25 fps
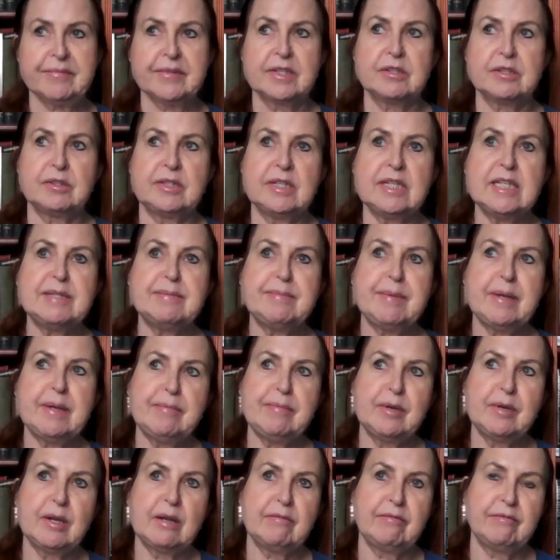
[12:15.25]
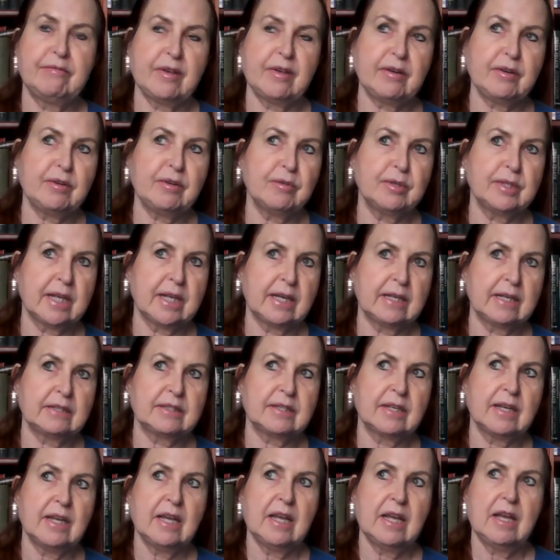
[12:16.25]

So these people are very good at